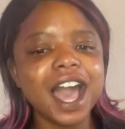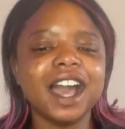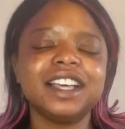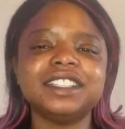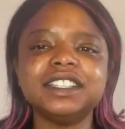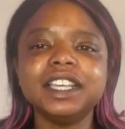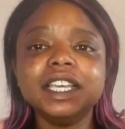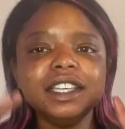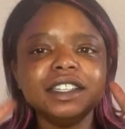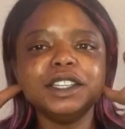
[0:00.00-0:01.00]
because that's
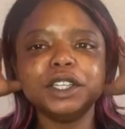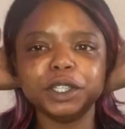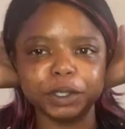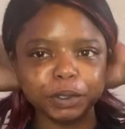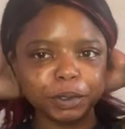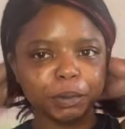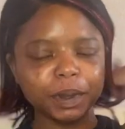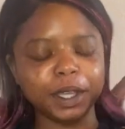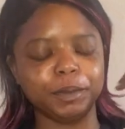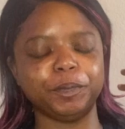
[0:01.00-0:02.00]
easy to do,
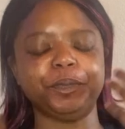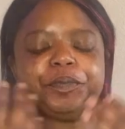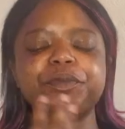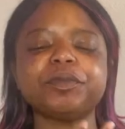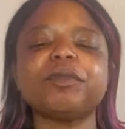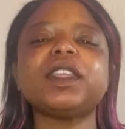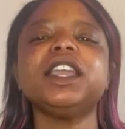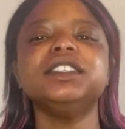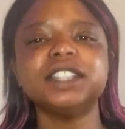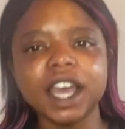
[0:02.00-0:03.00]
but
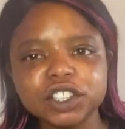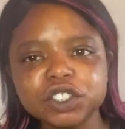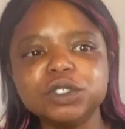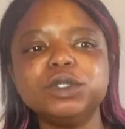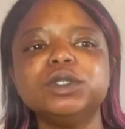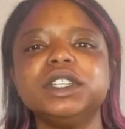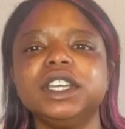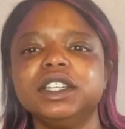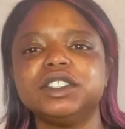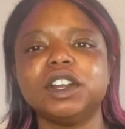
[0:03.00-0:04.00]
it's actual the
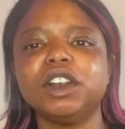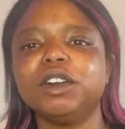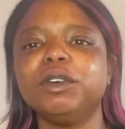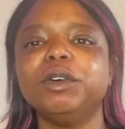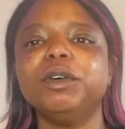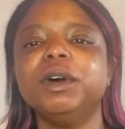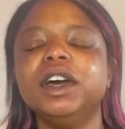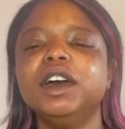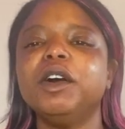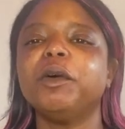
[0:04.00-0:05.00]
internal
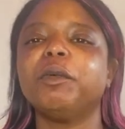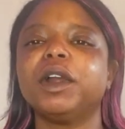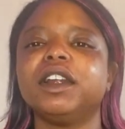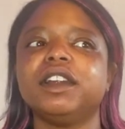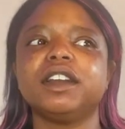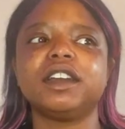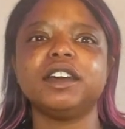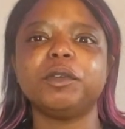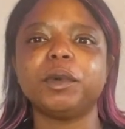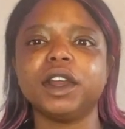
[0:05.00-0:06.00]
work
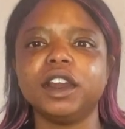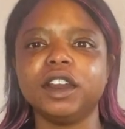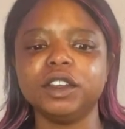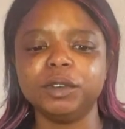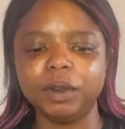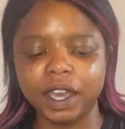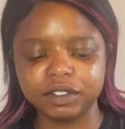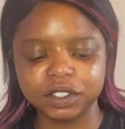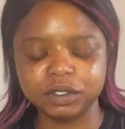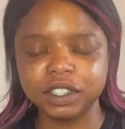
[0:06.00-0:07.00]
where you have
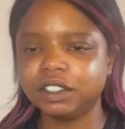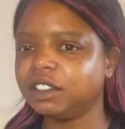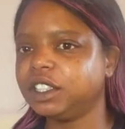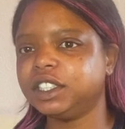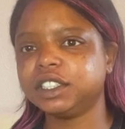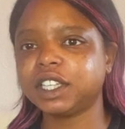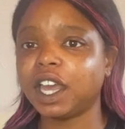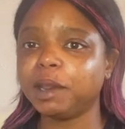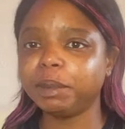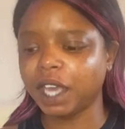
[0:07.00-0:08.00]
to literally just kind
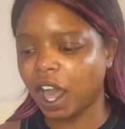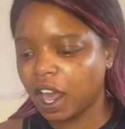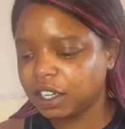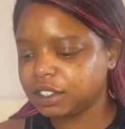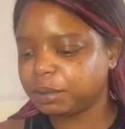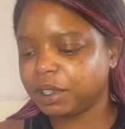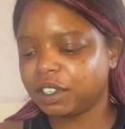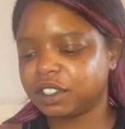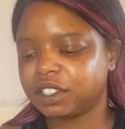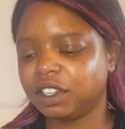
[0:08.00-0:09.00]
of be honest with
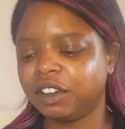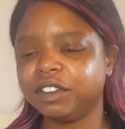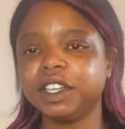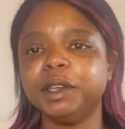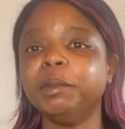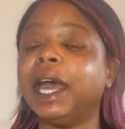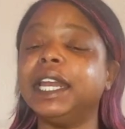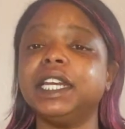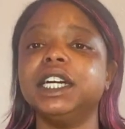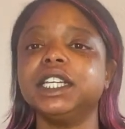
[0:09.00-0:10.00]
yourself, good, bad,
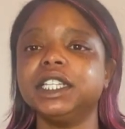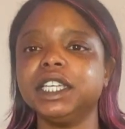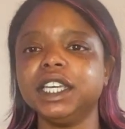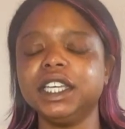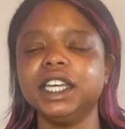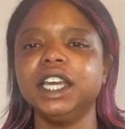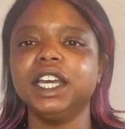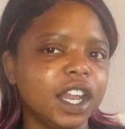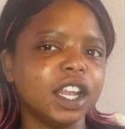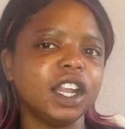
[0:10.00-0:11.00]
and ugly,
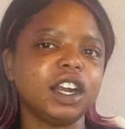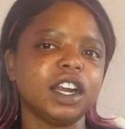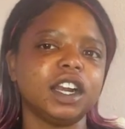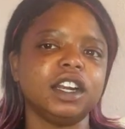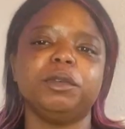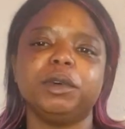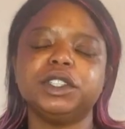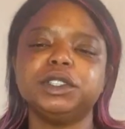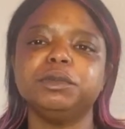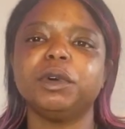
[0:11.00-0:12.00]
and learn what
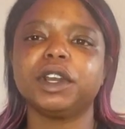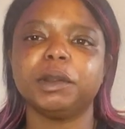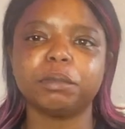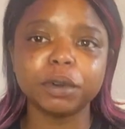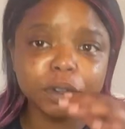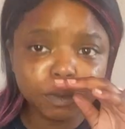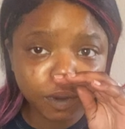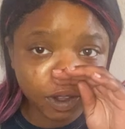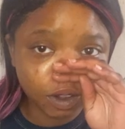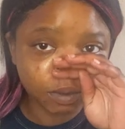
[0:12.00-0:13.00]
you want to improve
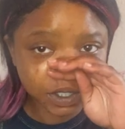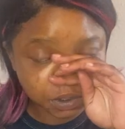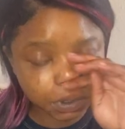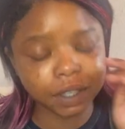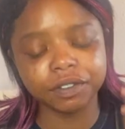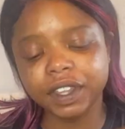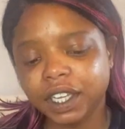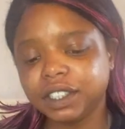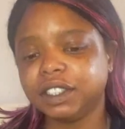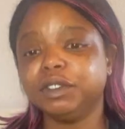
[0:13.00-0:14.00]
on, what you want to
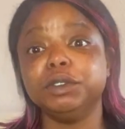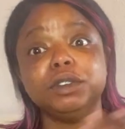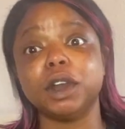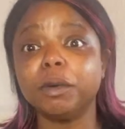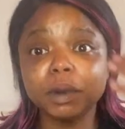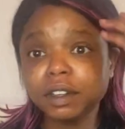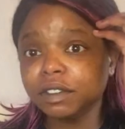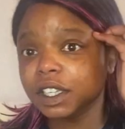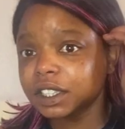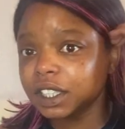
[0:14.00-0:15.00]
fix. If you don't want to
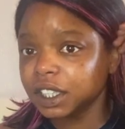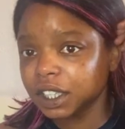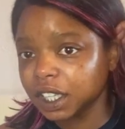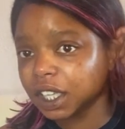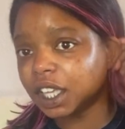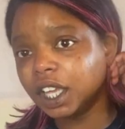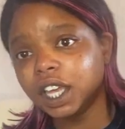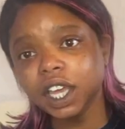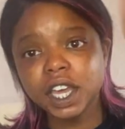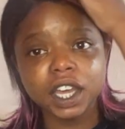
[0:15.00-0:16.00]
fix anything,
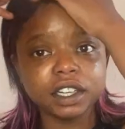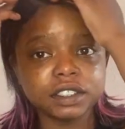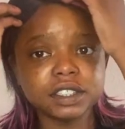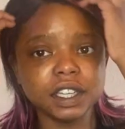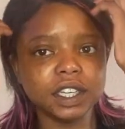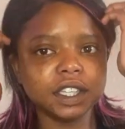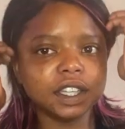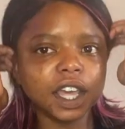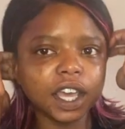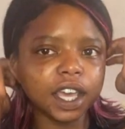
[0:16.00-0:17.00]
understanding
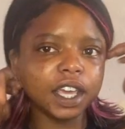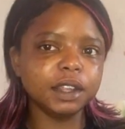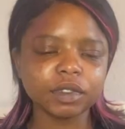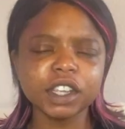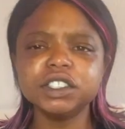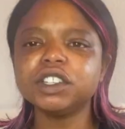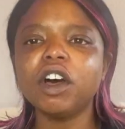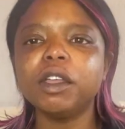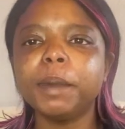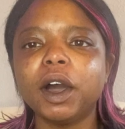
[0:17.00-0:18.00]
that it's just
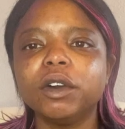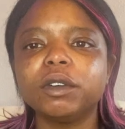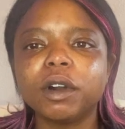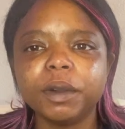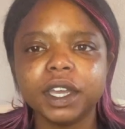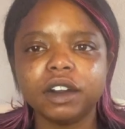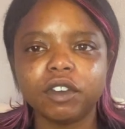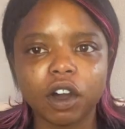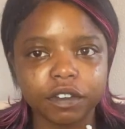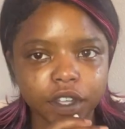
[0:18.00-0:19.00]
all about growing and
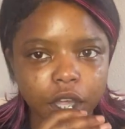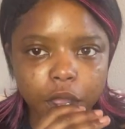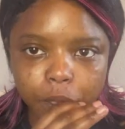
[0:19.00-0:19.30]
evolving.